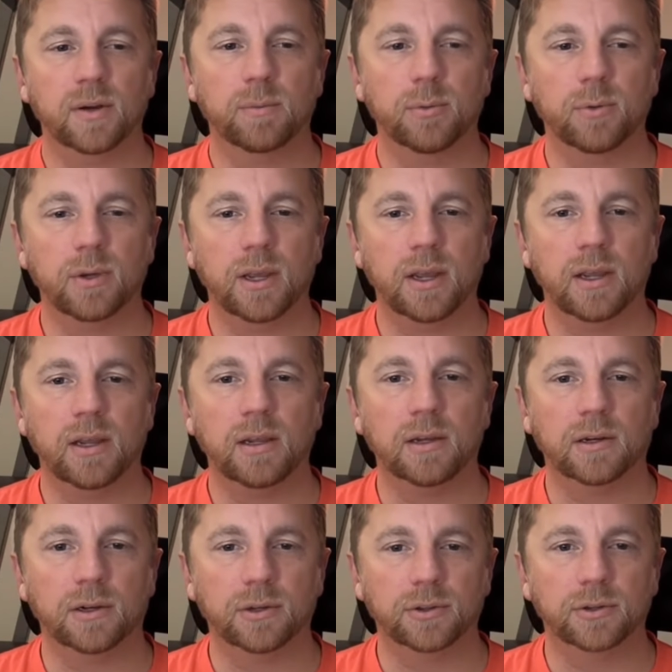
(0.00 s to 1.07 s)
Bouquet,
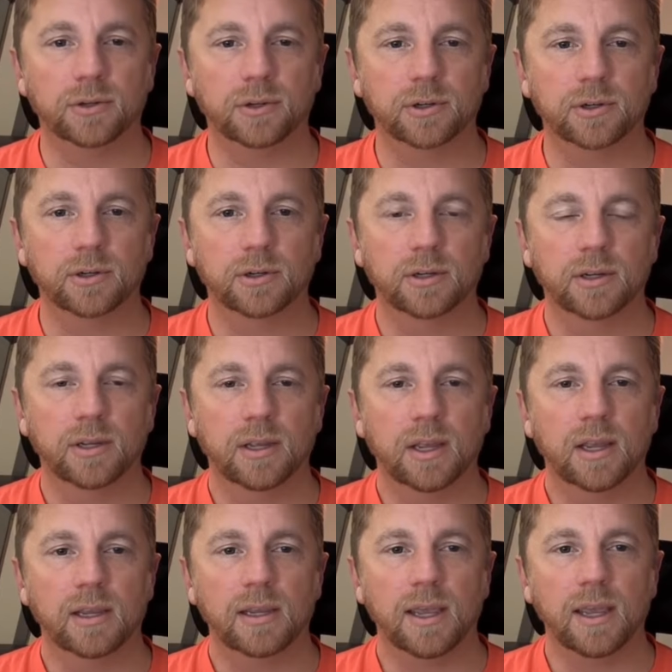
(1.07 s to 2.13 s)
altar,
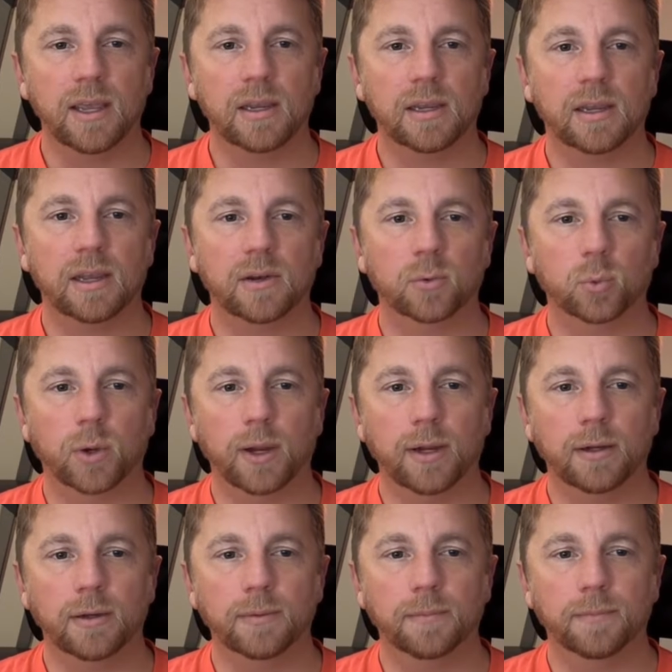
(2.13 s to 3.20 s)
cake, and ring.